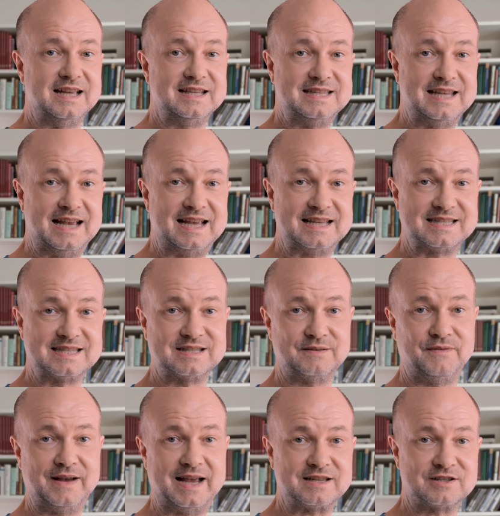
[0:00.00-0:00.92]
tests
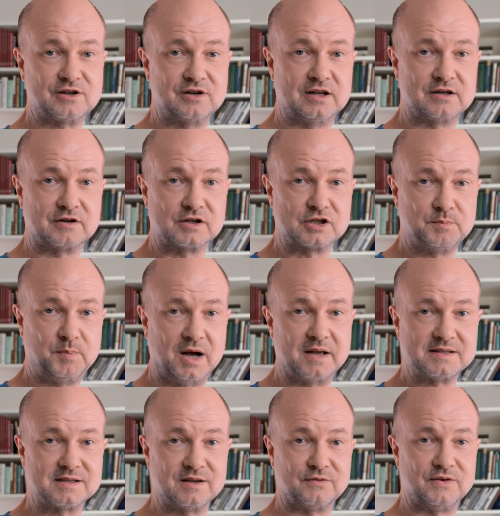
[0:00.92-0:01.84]
vascular
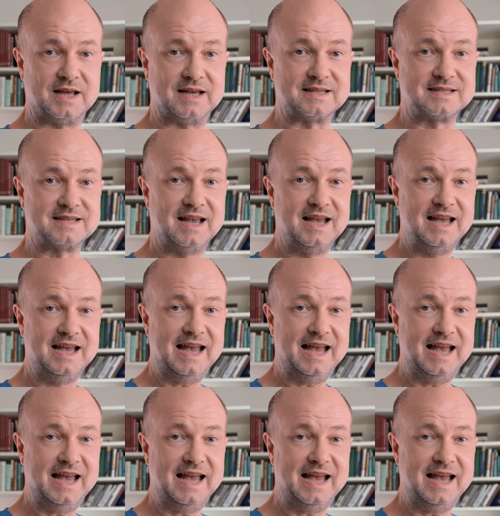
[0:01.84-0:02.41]
responsiveness,